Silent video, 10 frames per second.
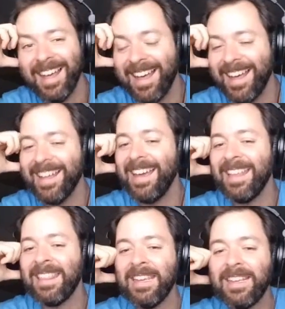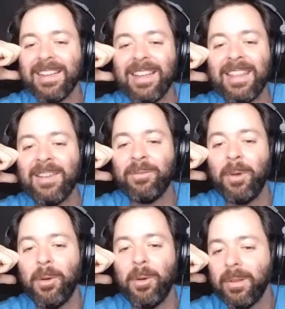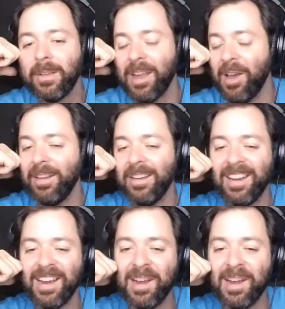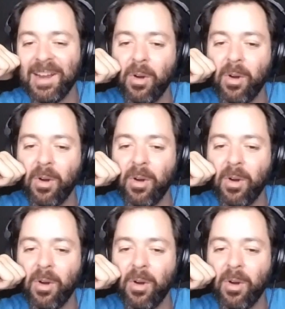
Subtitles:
I think Rome. No, not anymore.